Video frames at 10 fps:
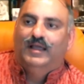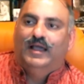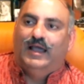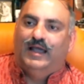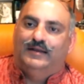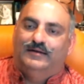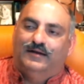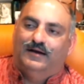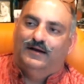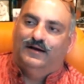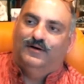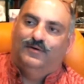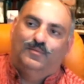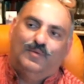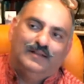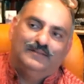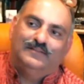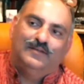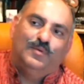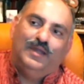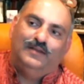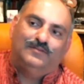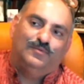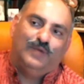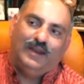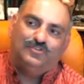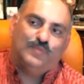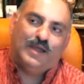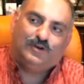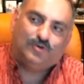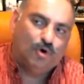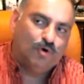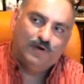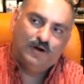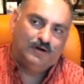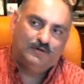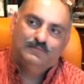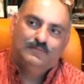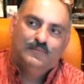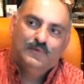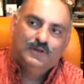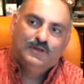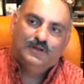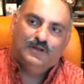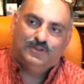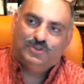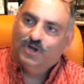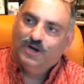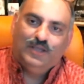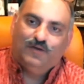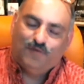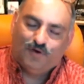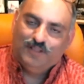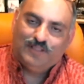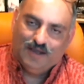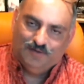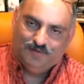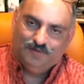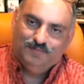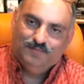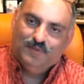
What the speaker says: And once the rates went over 30 or 40,000,